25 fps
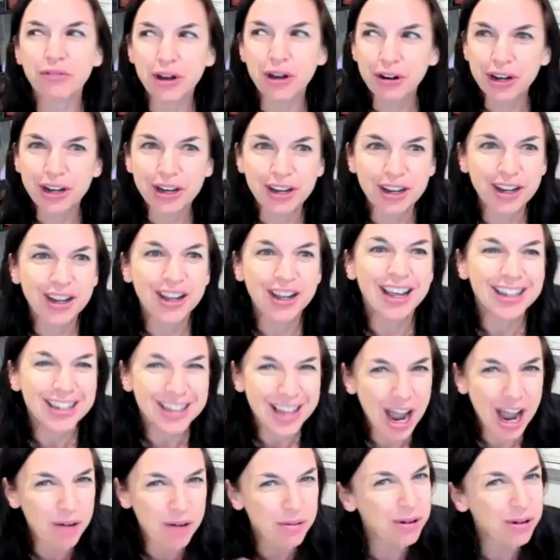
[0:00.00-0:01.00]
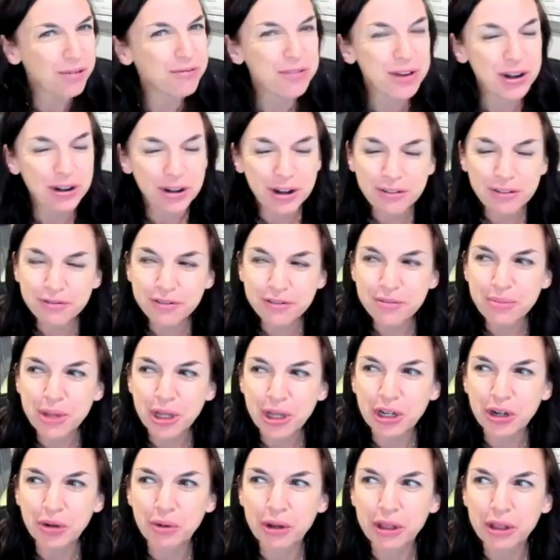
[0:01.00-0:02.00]
very, yeah, we're very
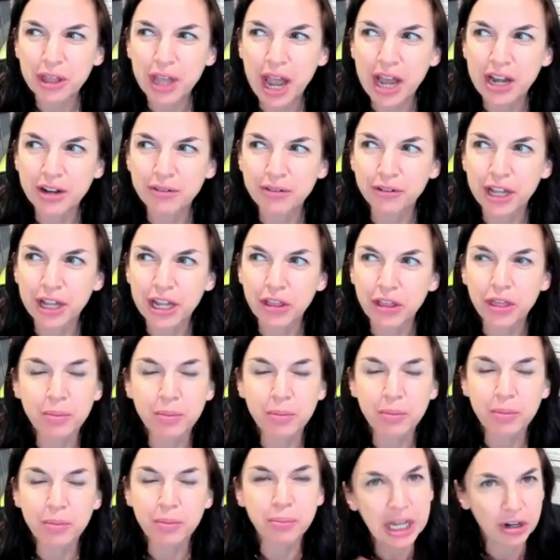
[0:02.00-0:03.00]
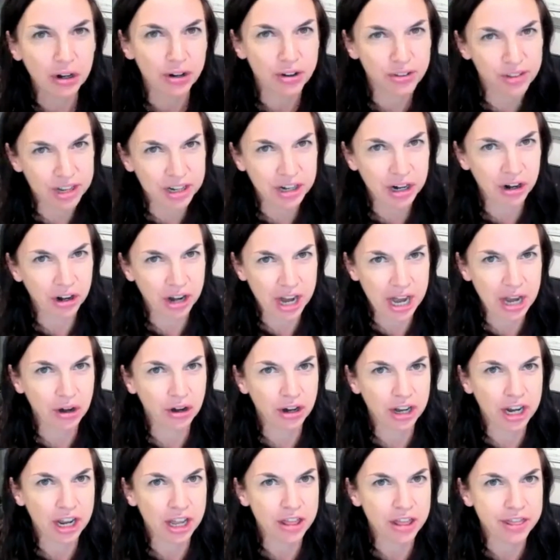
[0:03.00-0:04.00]
familiar with kind of like the players in our
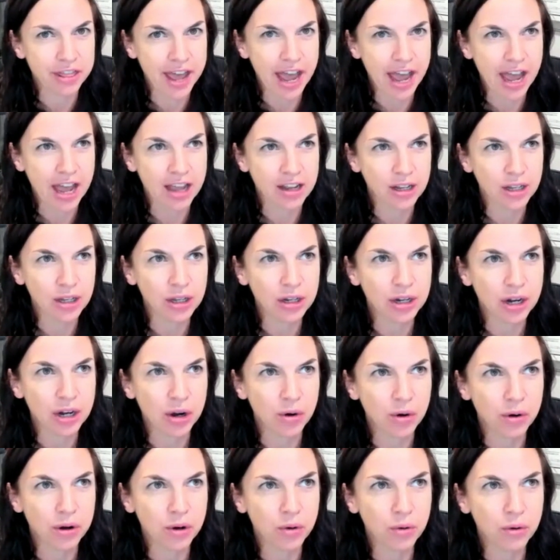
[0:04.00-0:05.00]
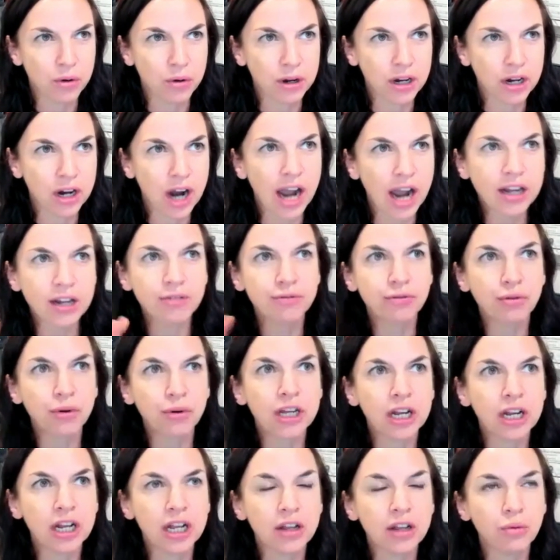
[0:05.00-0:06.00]
area that, kind of
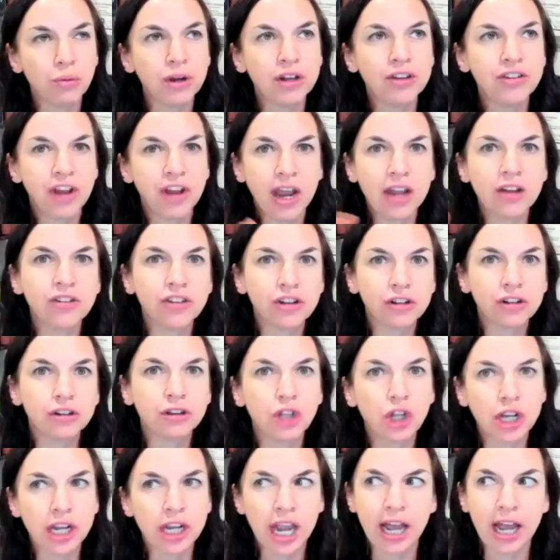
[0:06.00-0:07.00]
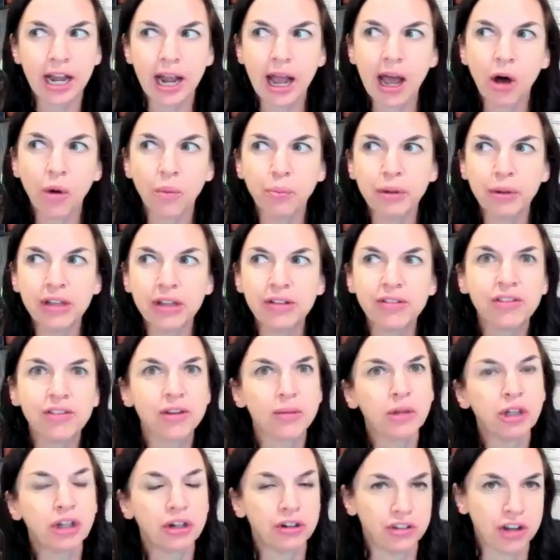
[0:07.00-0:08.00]
would tend to look at helping
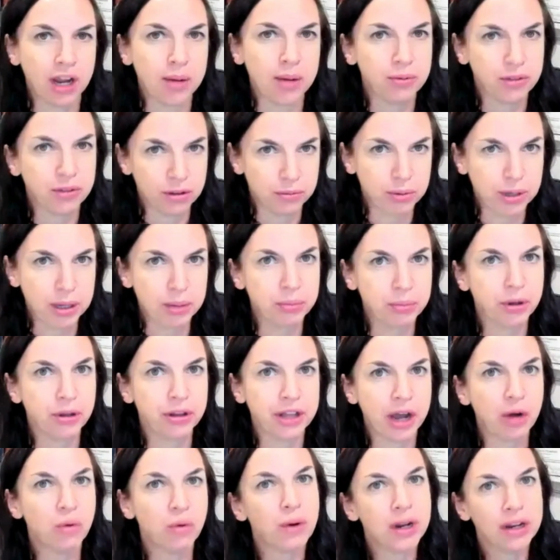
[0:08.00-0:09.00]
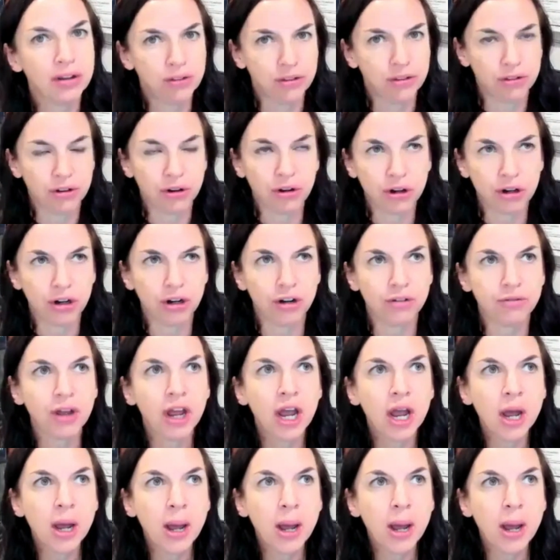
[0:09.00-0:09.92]
similar types of people that we serve.